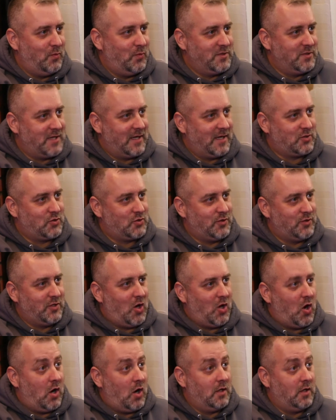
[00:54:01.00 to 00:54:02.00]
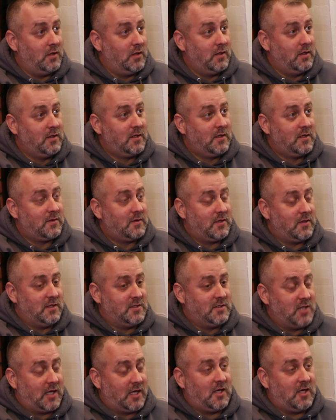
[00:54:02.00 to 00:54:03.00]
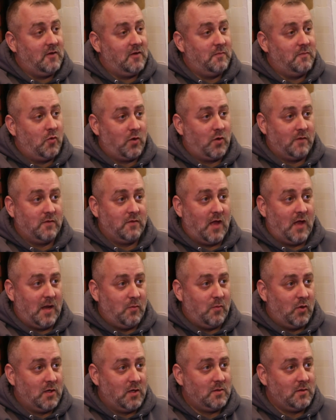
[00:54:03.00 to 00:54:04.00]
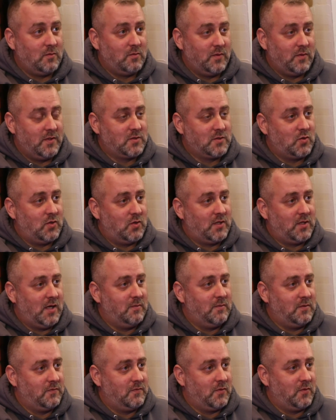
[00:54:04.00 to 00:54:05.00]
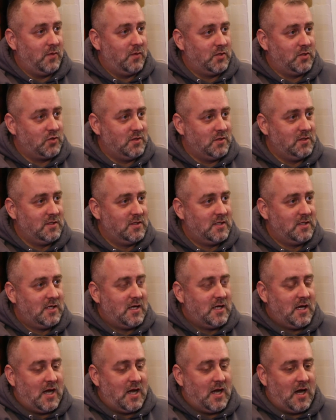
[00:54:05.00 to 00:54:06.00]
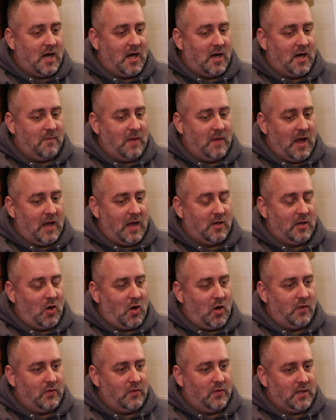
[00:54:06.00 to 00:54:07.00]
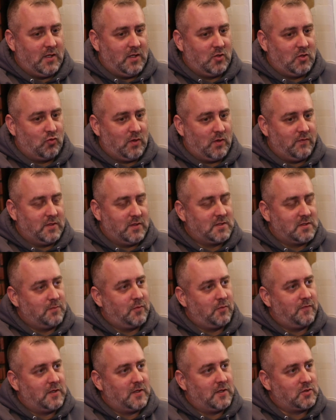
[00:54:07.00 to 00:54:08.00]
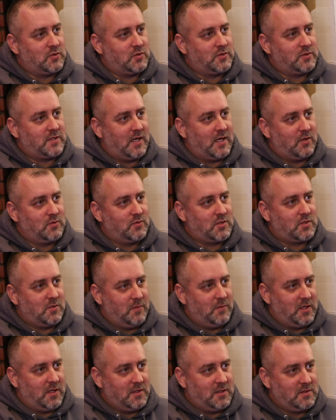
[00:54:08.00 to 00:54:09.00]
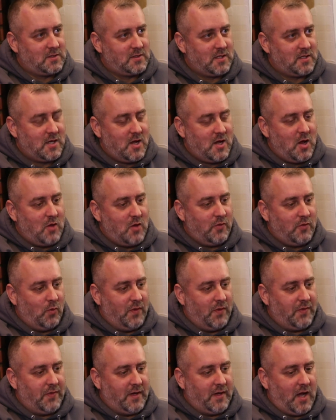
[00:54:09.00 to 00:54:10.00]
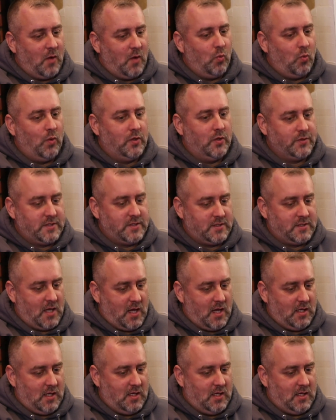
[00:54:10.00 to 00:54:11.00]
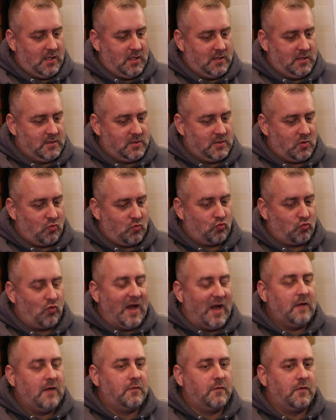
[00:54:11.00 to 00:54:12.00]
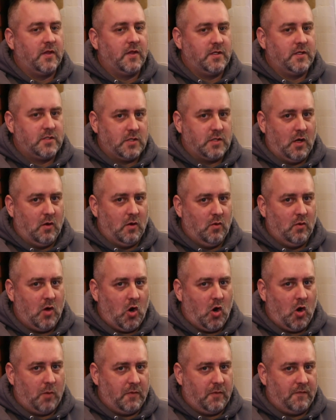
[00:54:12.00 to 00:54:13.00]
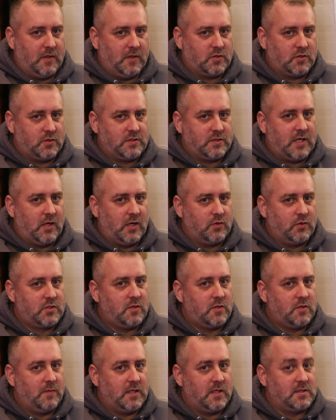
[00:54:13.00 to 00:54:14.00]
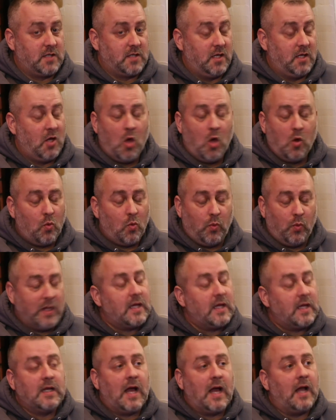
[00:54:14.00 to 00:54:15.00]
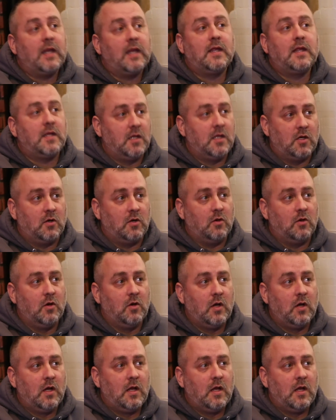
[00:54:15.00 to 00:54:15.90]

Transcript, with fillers: was actually on the executive board of LIBOR when this all came to fruition, um, and on the grievance and professional standards committees. The one thing I will say is, rightfully so, our professional standards committee said we cannot hear